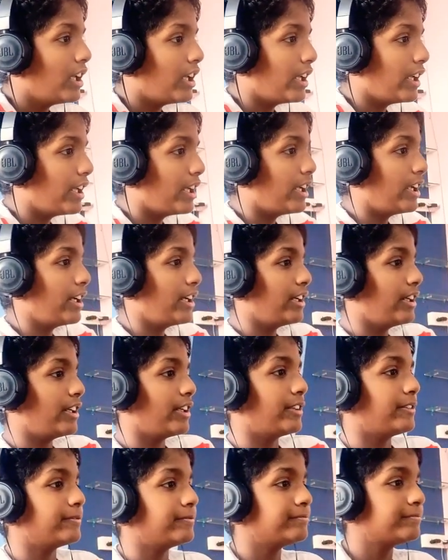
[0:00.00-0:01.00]
And
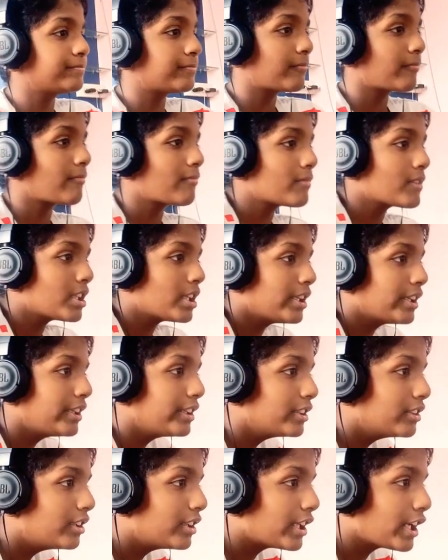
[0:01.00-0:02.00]

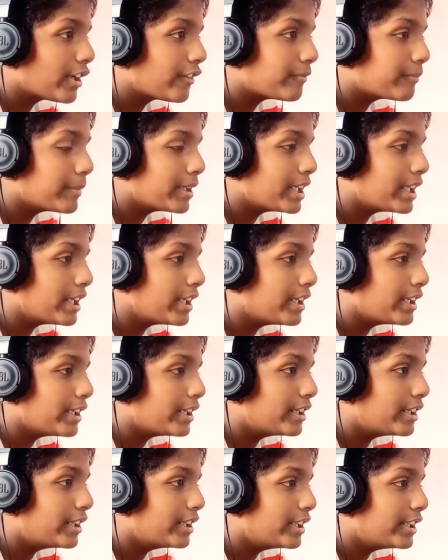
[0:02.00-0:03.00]
here I've made
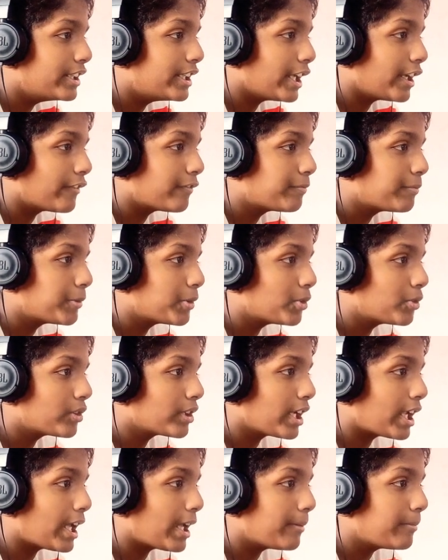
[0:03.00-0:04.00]
a dev
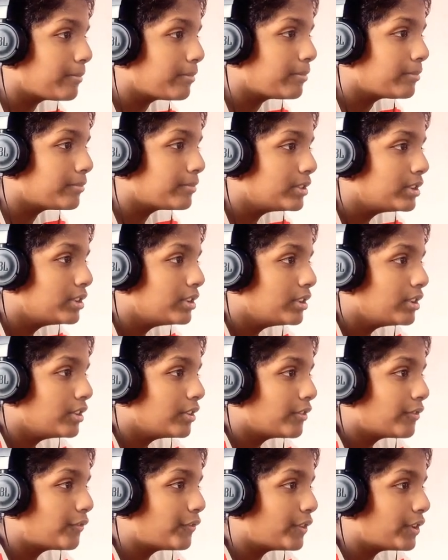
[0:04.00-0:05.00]
program
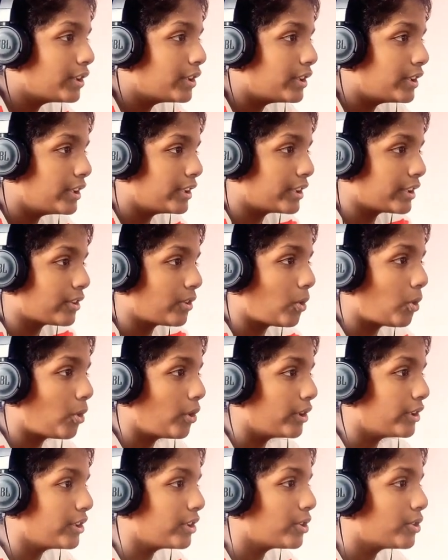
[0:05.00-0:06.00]
for
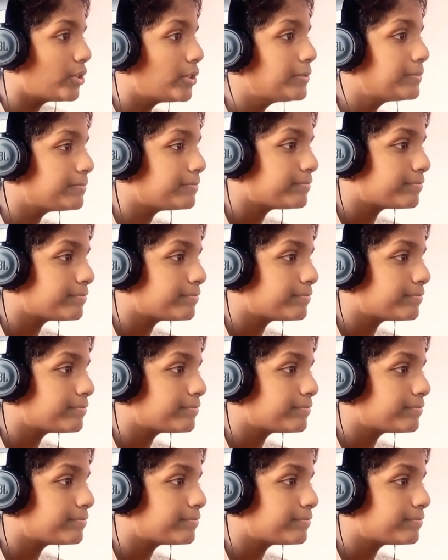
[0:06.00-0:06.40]
audio,